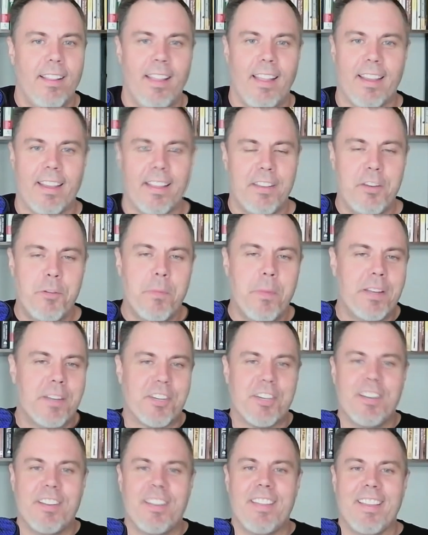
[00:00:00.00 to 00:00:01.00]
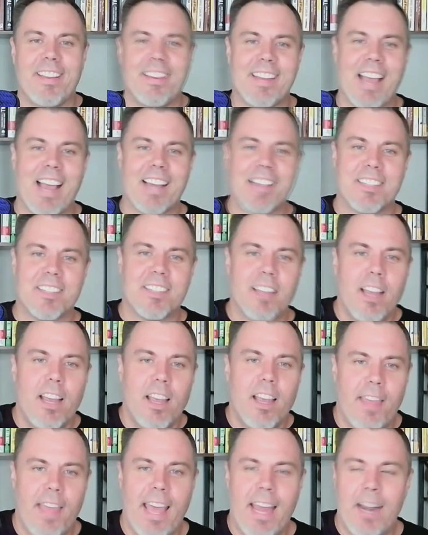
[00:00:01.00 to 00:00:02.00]
Like, and you mentioned the Texans.
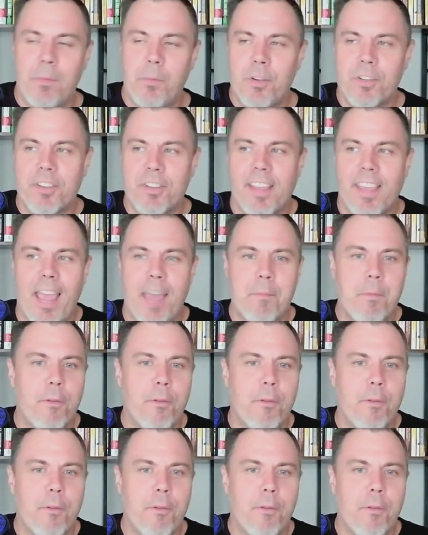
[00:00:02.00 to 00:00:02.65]
They had them losing the game